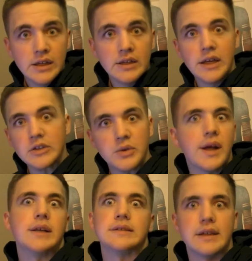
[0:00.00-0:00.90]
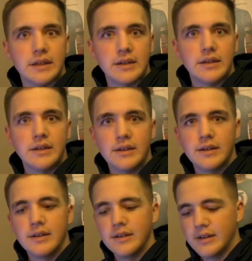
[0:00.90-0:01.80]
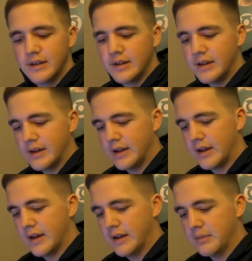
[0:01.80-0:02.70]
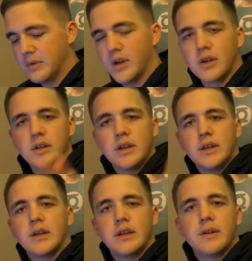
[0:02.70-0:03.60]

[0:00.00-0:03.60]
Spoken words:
That's what I said. Luckily,